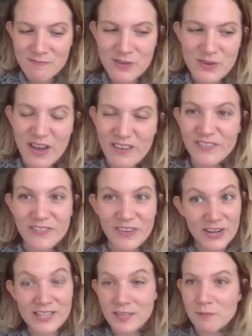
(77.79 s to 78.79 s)
who have a
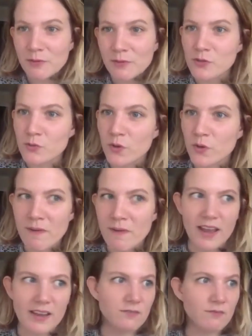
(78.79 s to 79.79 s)
very similar story to
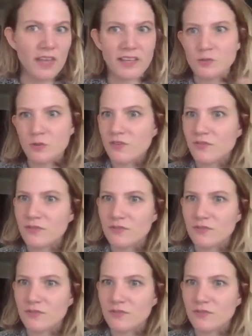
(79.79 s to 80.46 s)
mine like sort of